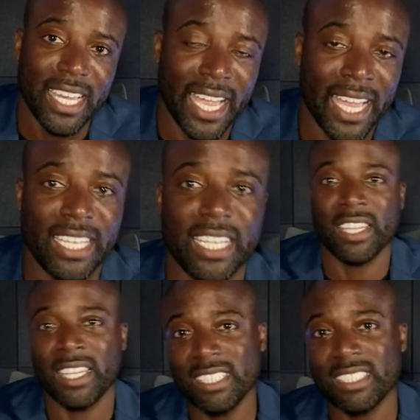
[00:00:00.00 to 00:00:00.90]
And
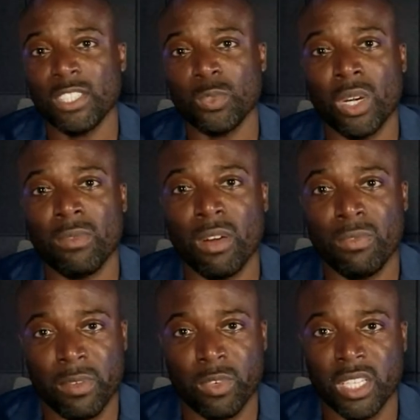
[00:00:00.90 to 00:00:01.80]
this is one of our
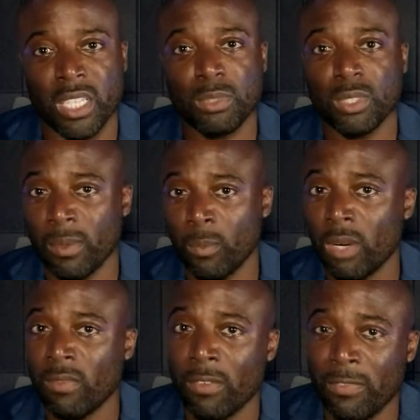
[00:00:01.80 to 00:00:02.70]
favorite clips from one
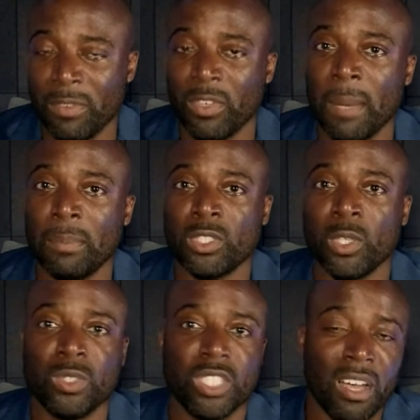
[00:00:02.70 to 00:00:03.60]
of our favorite favorite
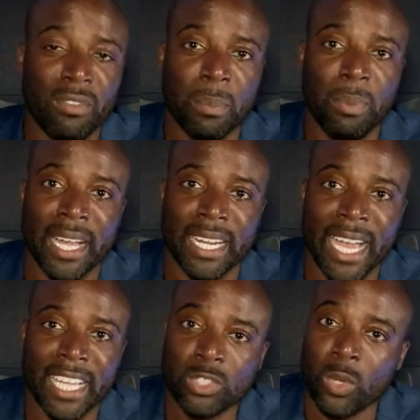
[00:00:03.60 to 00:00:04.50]
episodes of the
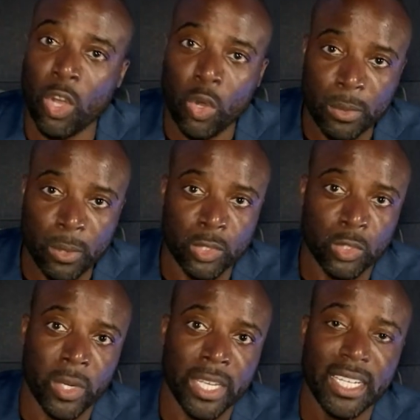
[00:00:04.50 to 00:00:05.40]
podcast. So I hope you
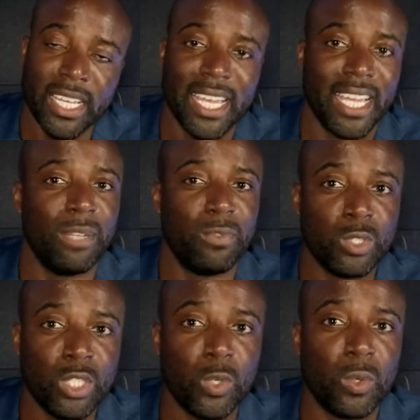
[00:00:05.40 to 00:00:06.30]
enjoy it. And if you
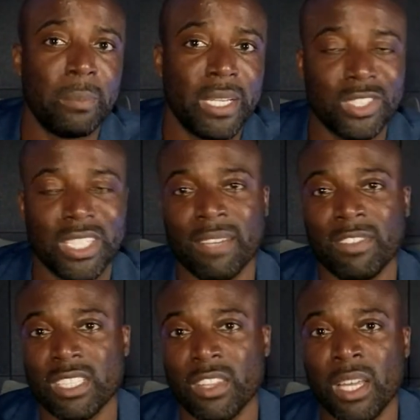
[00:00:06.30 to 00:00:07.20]
do, make sure to give
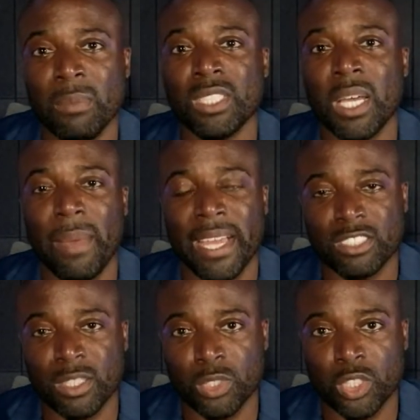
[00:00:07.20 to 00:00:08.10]
us a thumbs up and
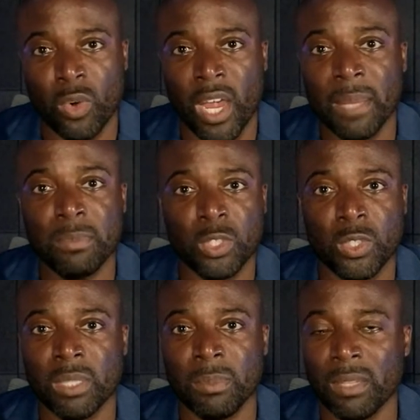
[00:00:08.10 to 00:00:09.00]
subscribe so you
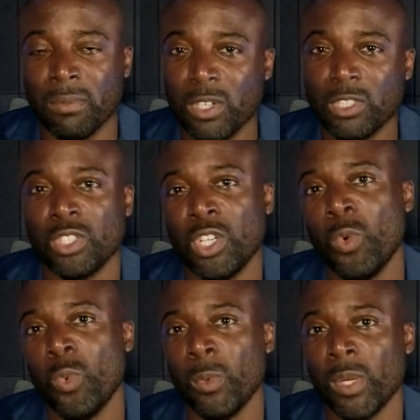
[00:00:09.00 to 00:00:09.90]
can be the first to know
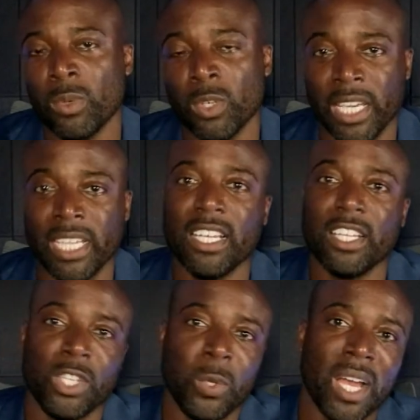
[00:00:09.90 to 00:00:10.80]
when we create
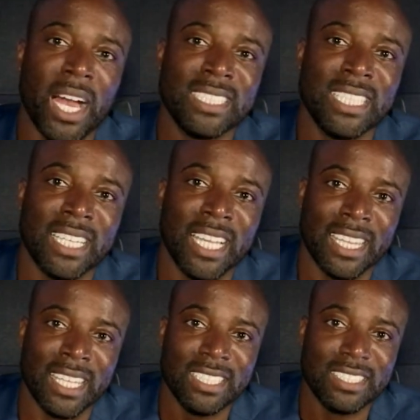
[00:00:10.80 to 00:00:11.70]
new content like
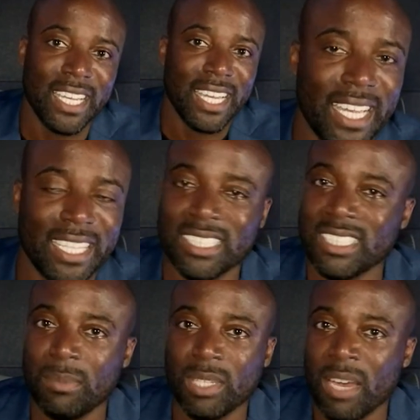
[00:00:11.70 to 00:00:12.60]
this. And let's
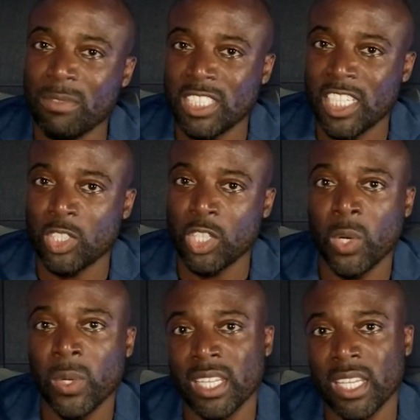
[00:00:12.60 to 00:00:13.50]
keep the conversation
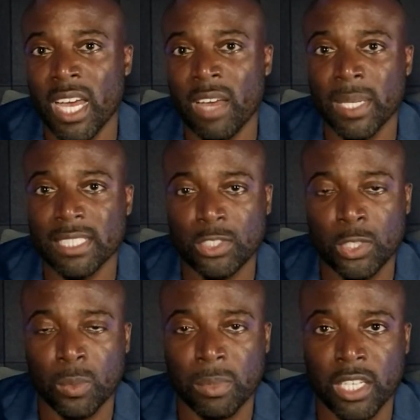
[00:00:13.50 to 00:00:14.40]
going in the comments
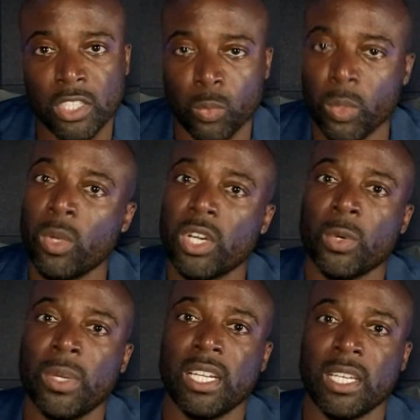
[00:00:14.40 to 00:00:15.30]
too, because we want to
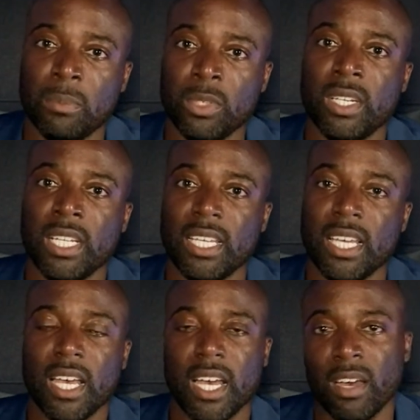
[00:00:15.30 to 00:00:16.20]
create a community
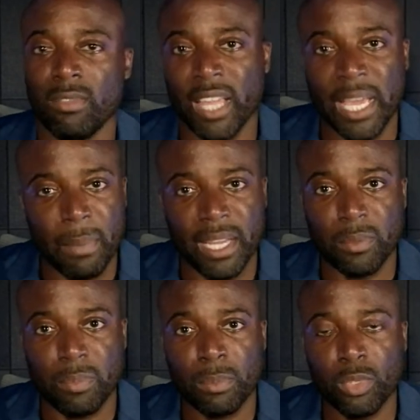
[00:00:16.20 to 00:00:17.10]
of like minded
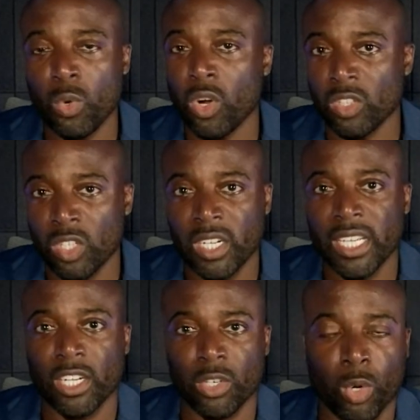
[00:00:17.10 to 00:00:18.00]
people who are learning
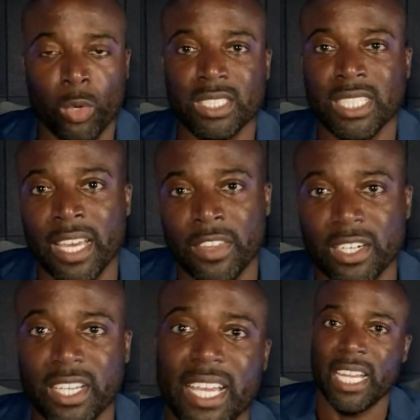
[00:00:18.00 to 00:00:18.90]
and growing together.
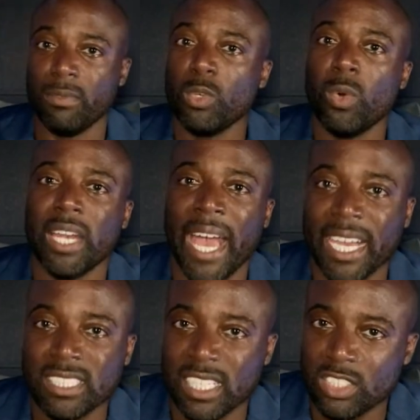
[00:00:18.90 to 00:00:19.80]
And if you want
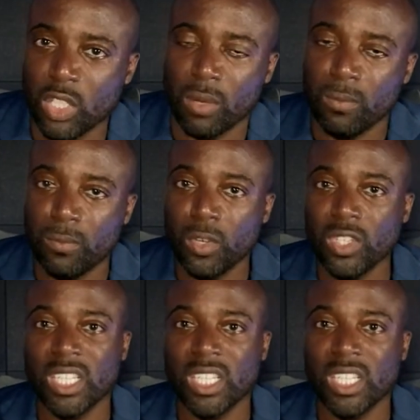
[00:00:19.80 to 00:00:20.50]
access to the full